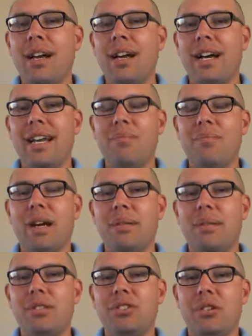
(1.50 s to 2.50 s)
Hi, my
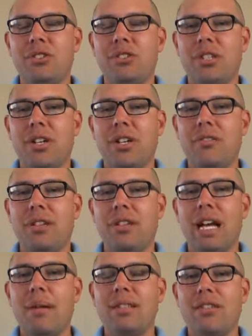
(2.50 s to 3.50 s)
name is Joe Chacon.
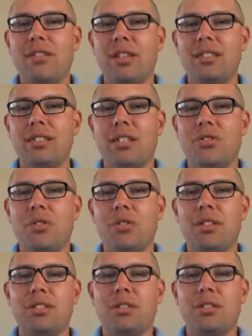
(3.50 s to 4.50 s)
I'm a senior loss
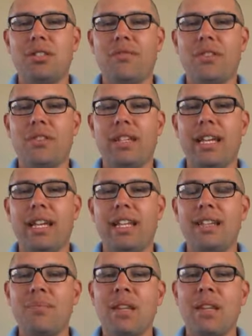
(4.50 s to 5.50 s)
control consultant for
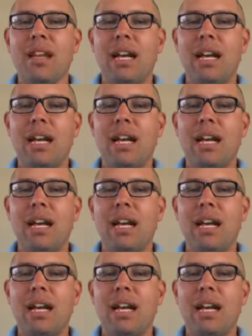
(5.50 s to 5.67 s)
Keenan.